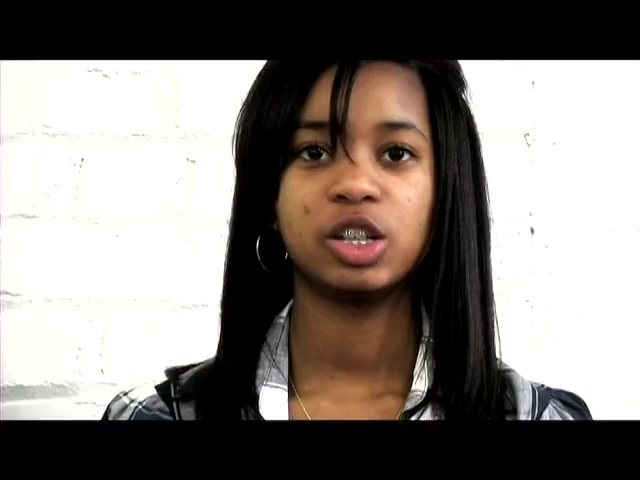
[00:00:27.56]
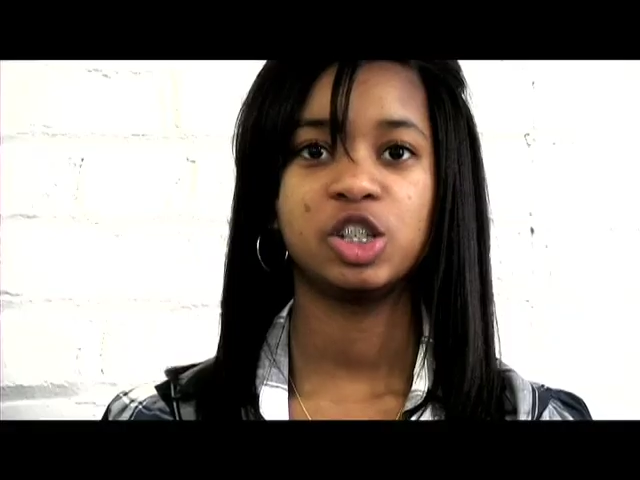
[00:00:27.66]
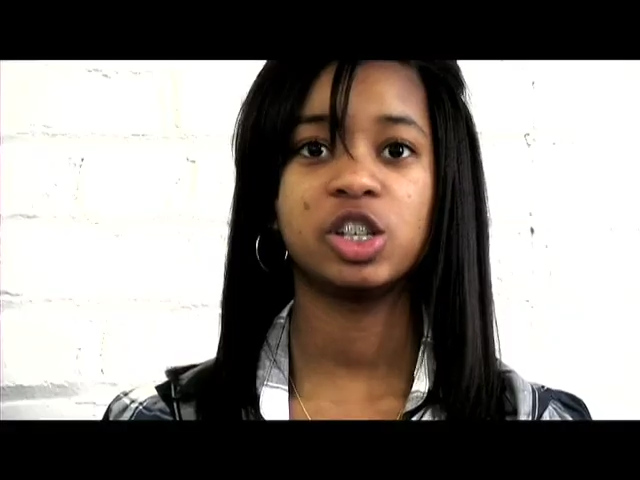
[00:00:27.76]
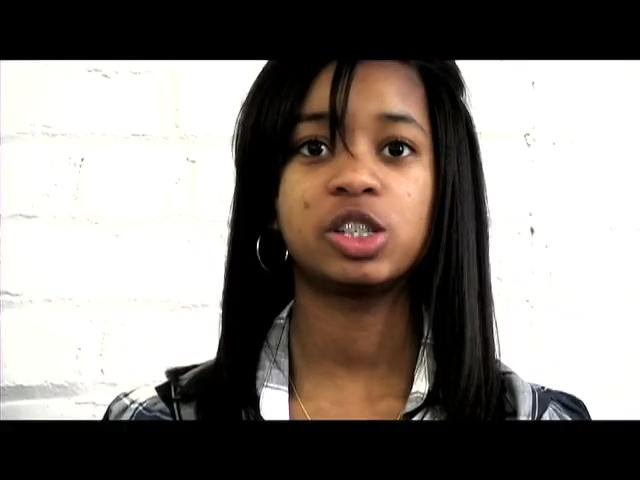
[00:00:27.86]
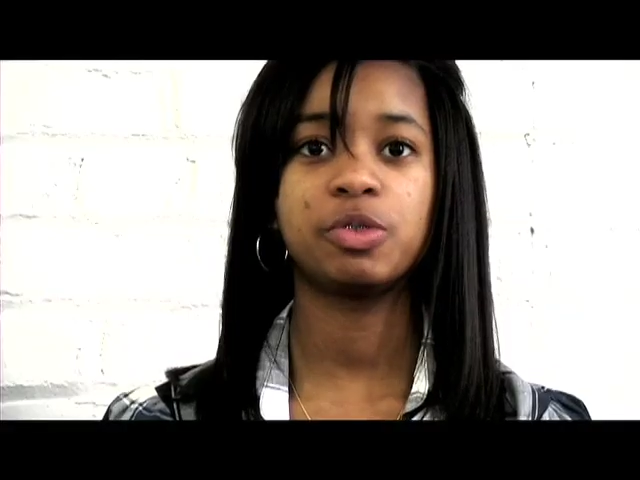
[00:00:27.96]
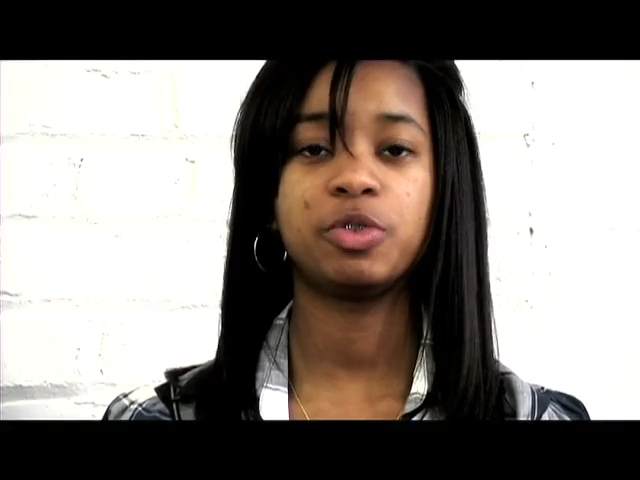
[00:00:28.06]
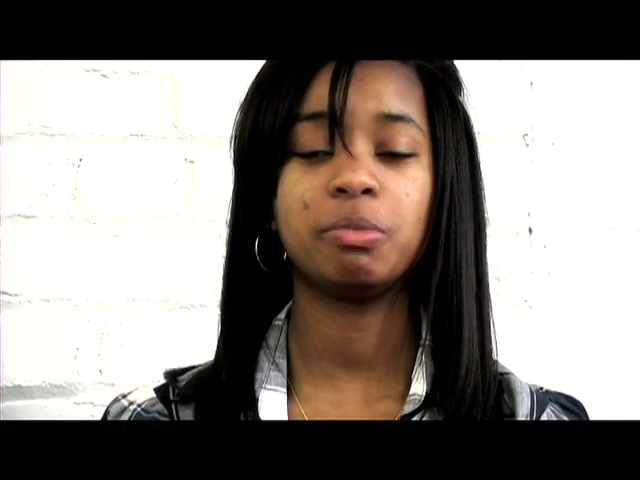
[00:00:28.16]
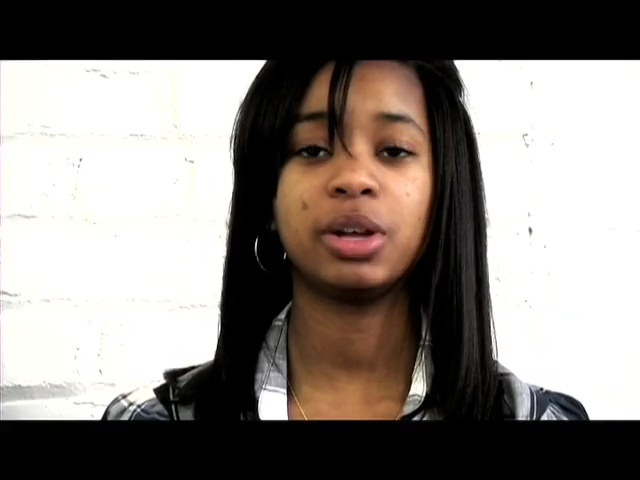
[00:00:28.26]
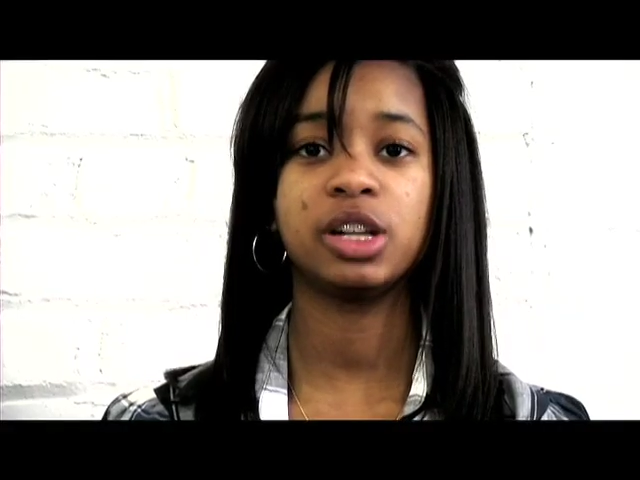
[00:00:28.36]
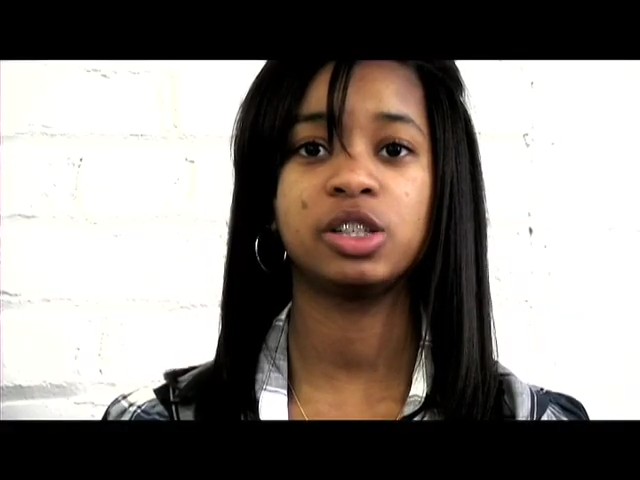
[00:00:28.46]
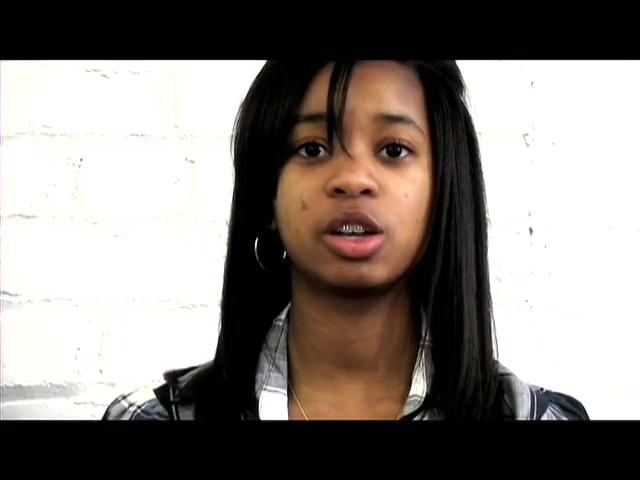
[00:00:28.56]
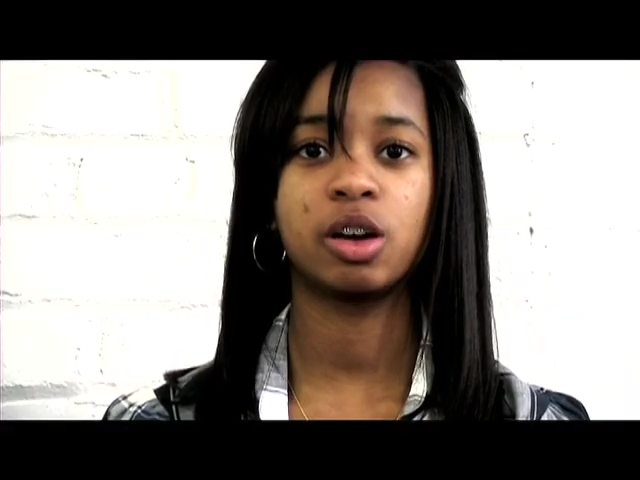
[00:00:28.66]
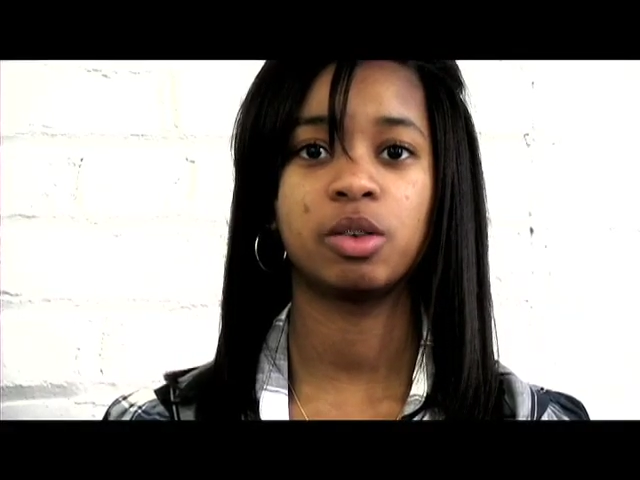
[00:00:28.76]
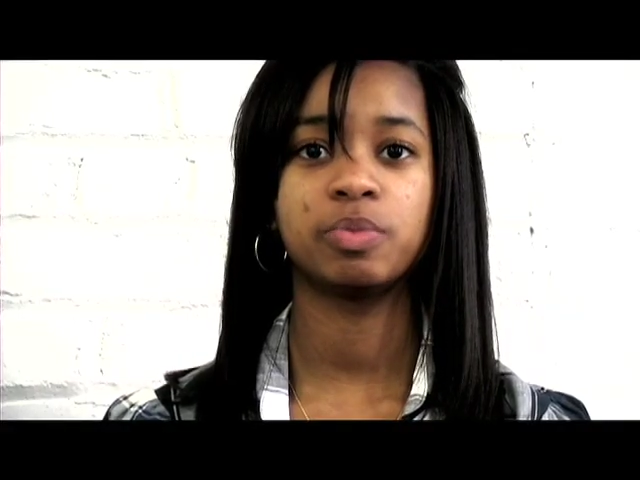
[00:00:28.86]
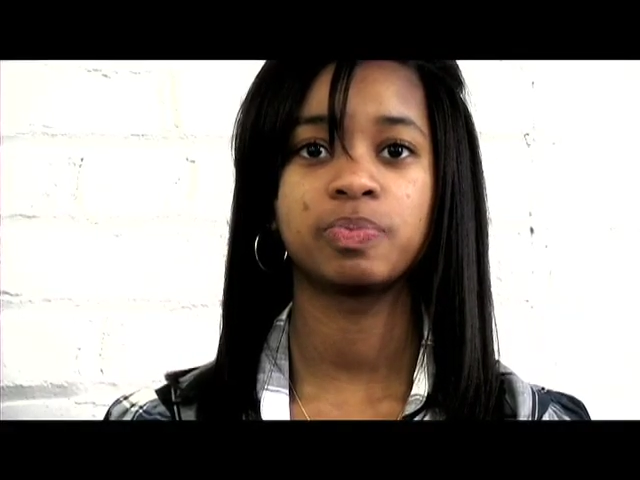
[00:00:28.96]
Just a few minutes
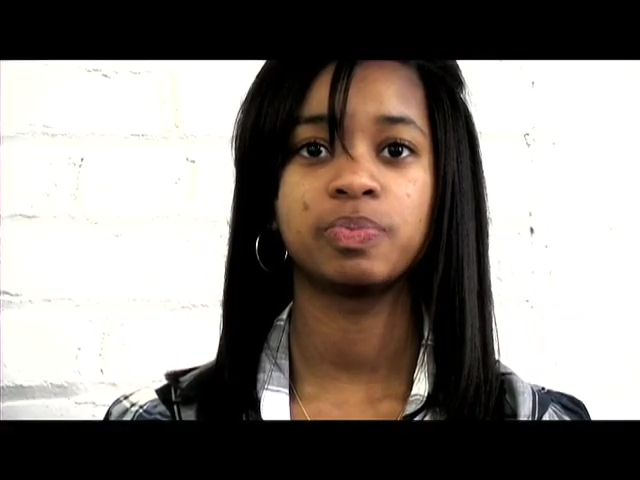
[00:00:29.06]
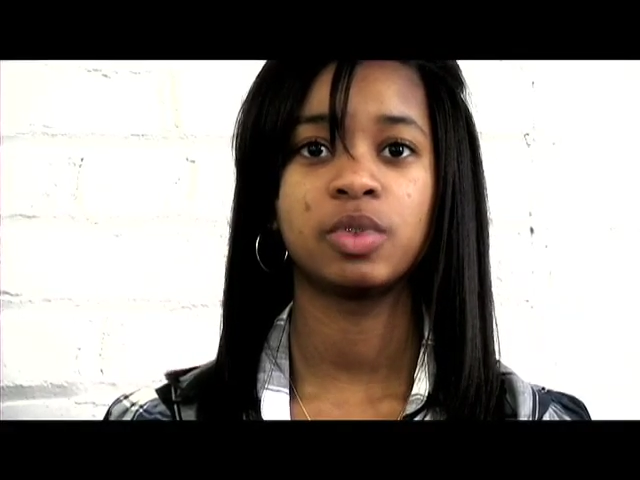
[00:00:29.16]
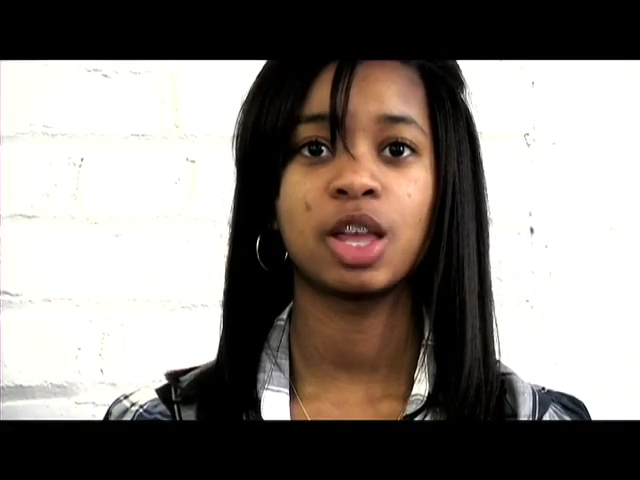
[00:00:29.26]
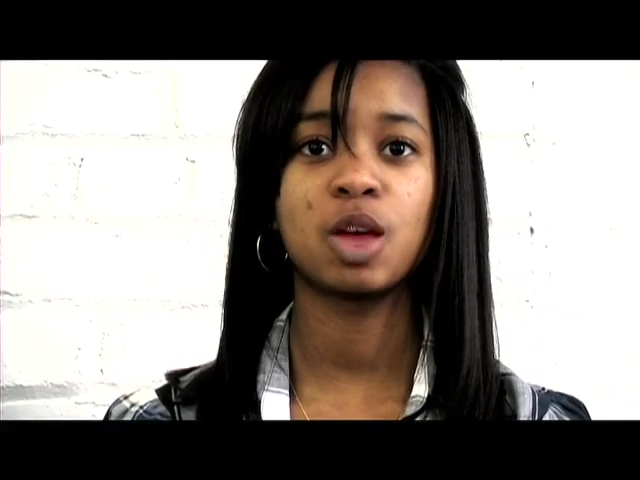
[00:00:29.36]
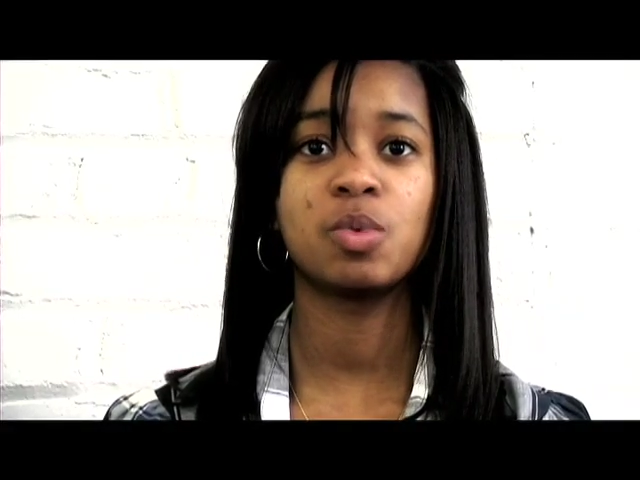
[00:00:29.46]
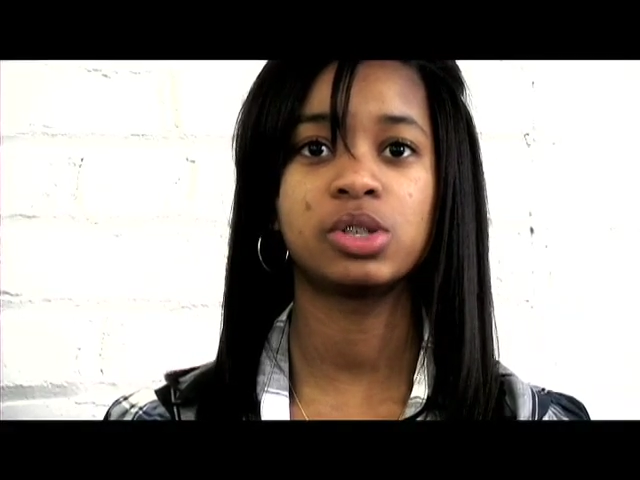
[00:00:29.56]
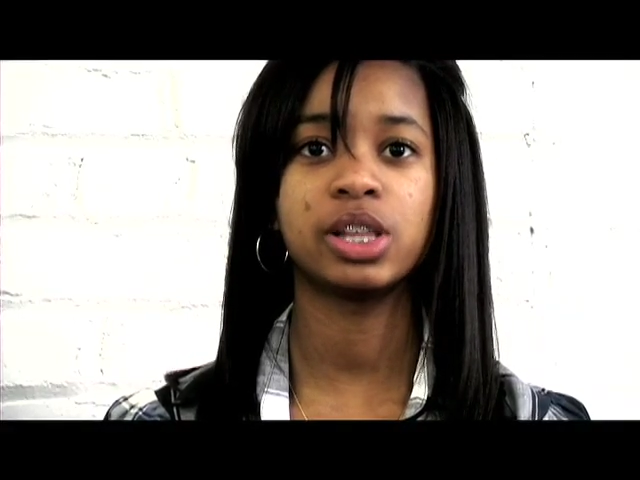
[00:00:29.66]
ago, he went to